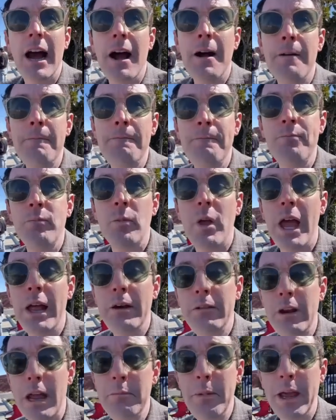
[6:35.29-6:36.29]
um,
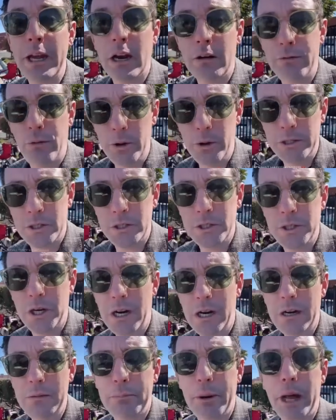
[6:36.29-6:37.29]
and, and make our
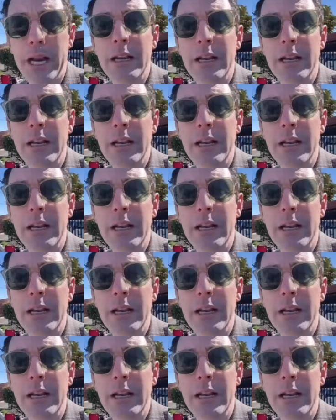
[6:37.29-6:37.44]
voices heard.